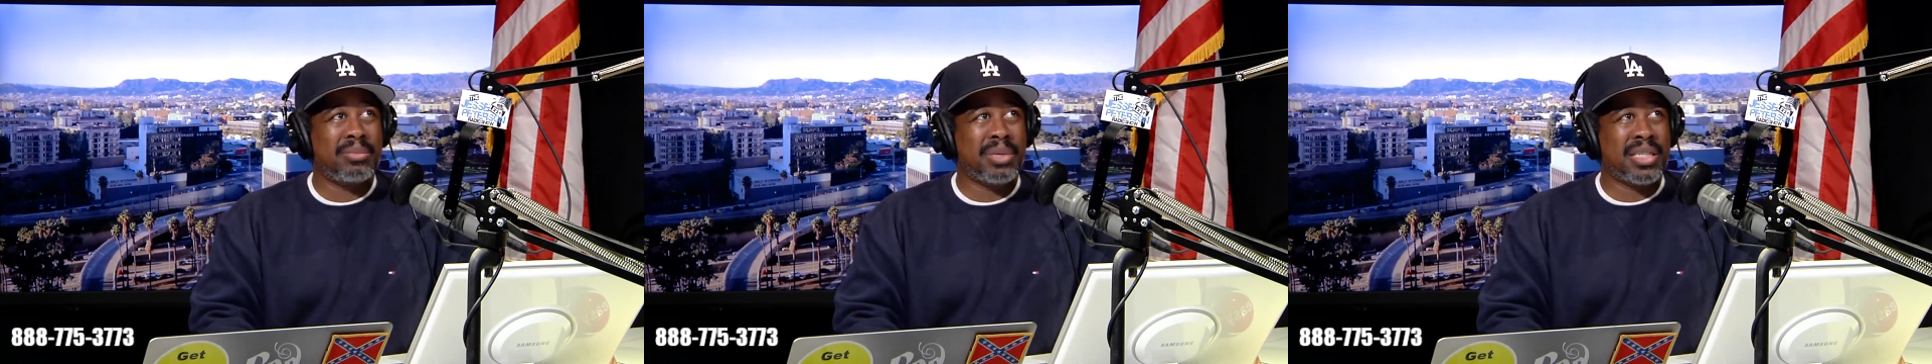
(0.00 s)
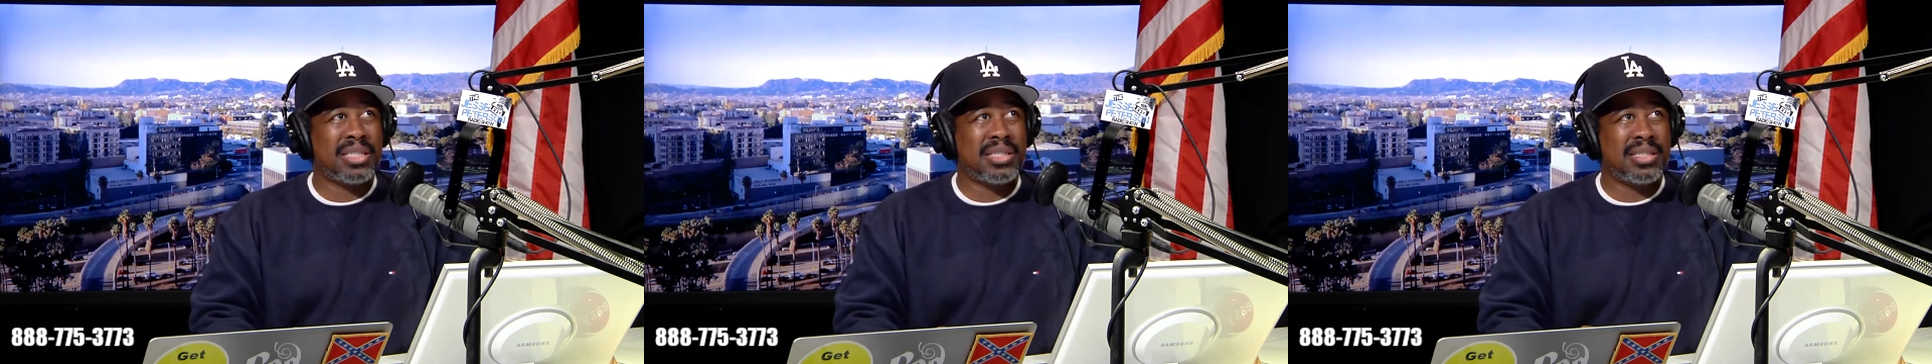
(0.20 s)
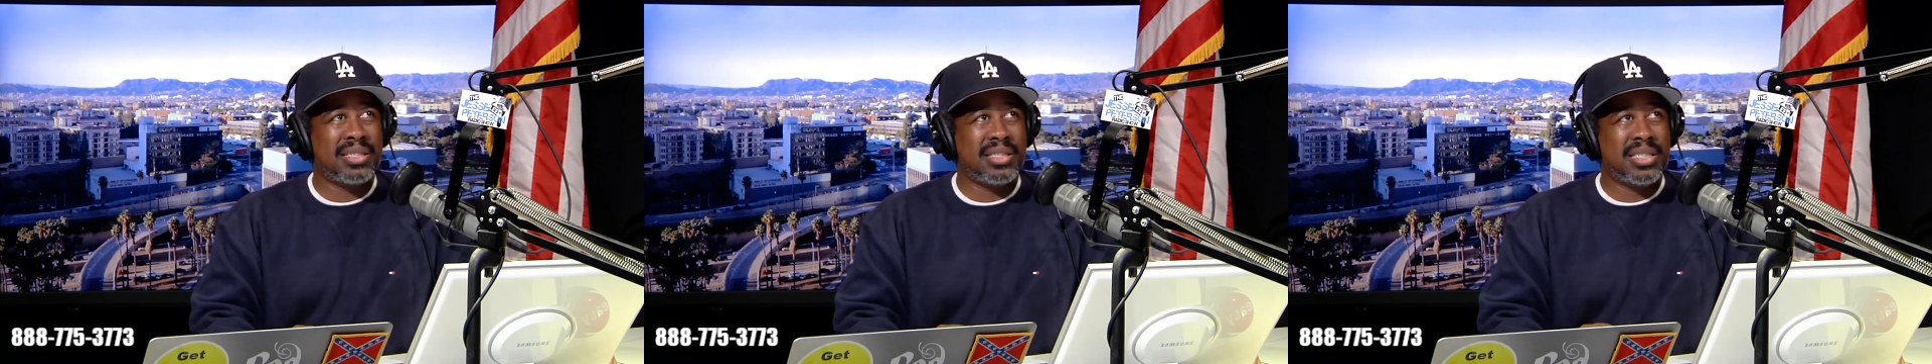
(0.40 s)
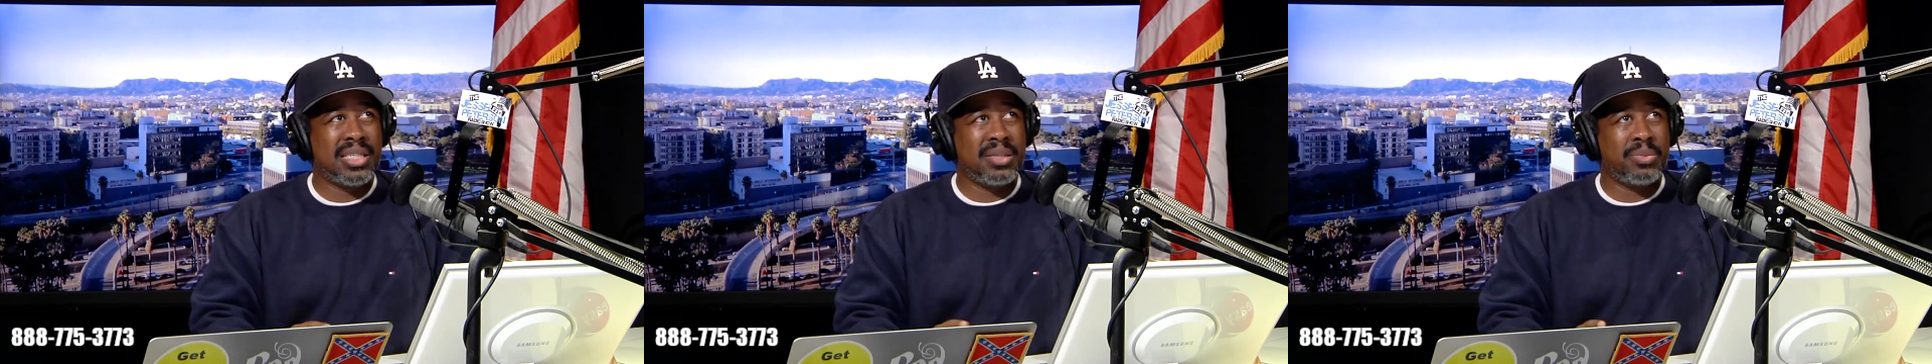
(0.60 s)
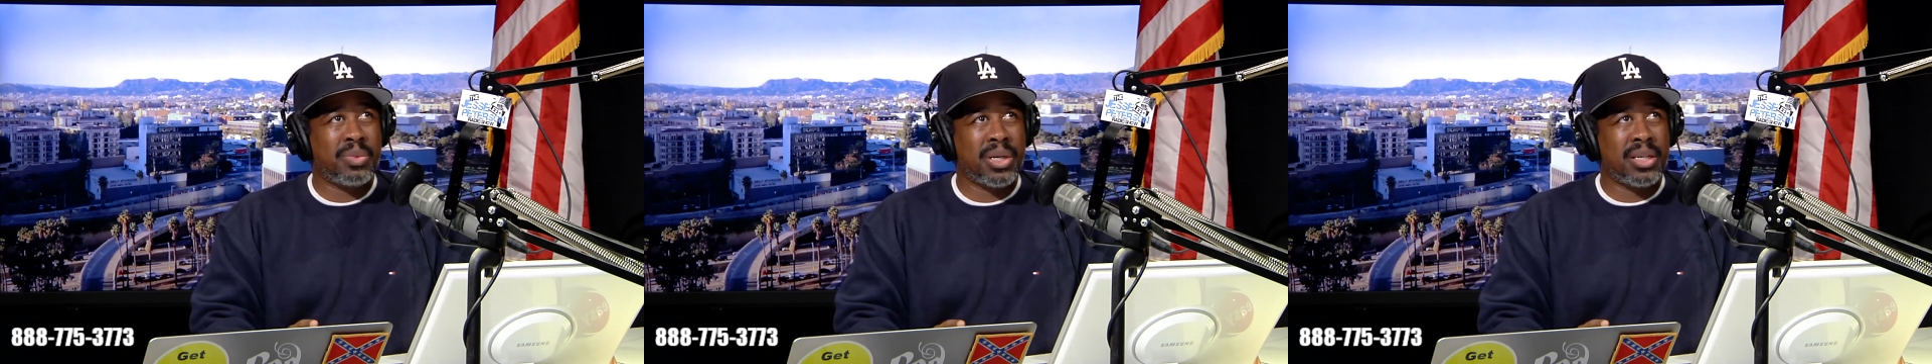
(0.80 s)
but
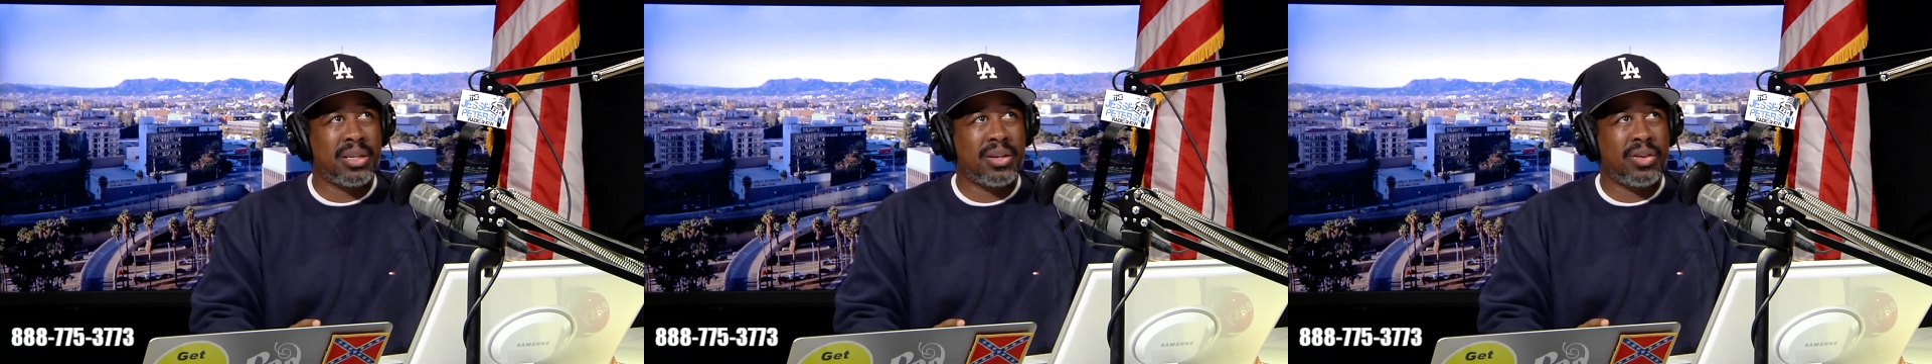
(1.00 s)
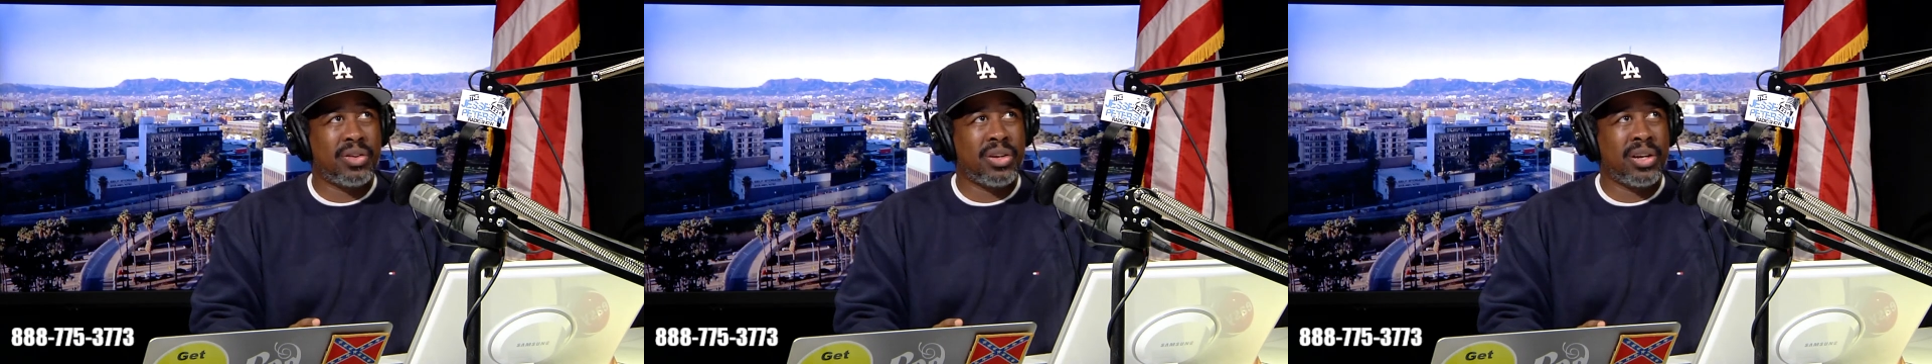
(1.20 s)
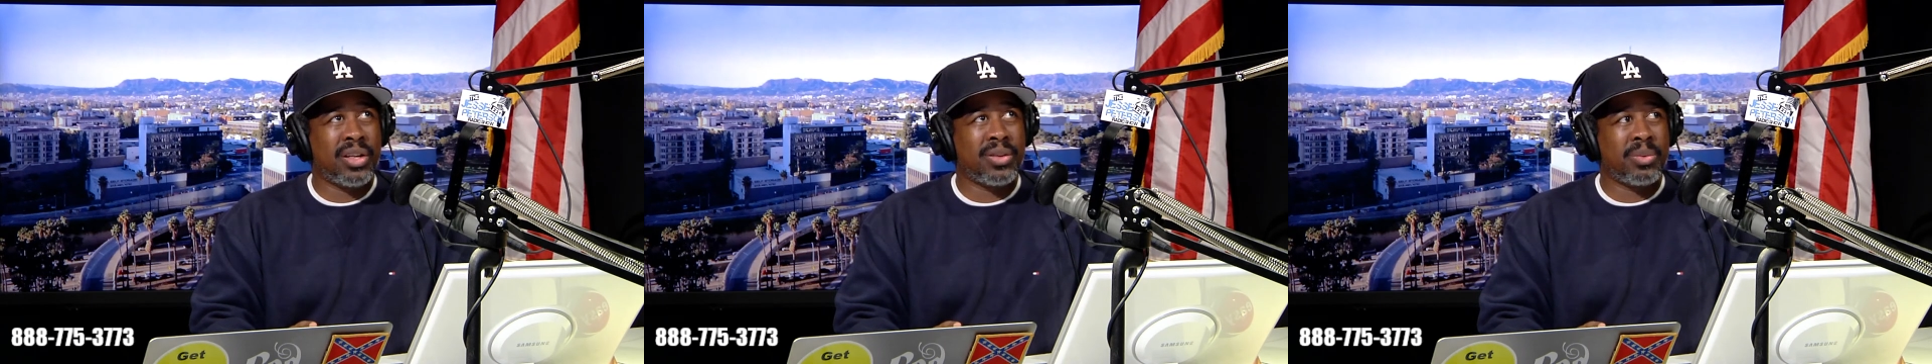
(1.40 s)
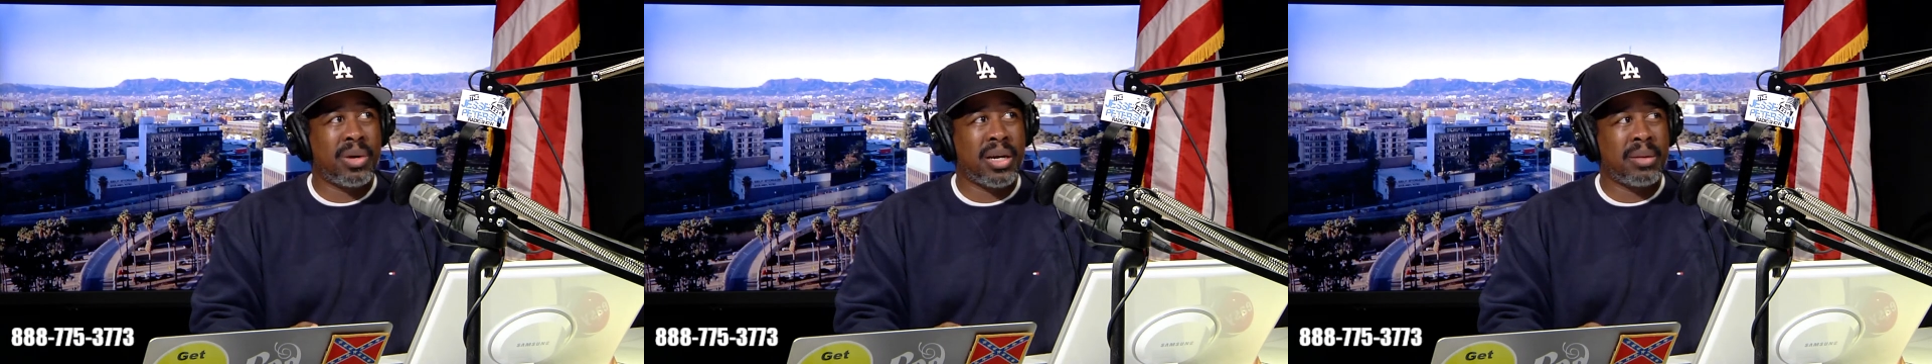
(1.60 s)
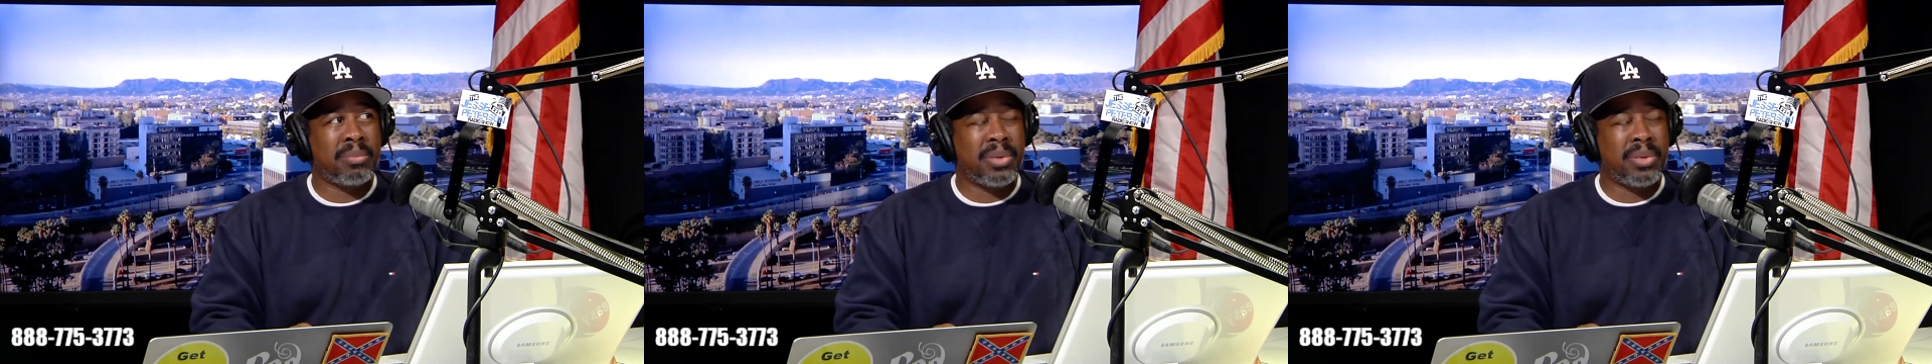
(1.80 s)
she went on another way.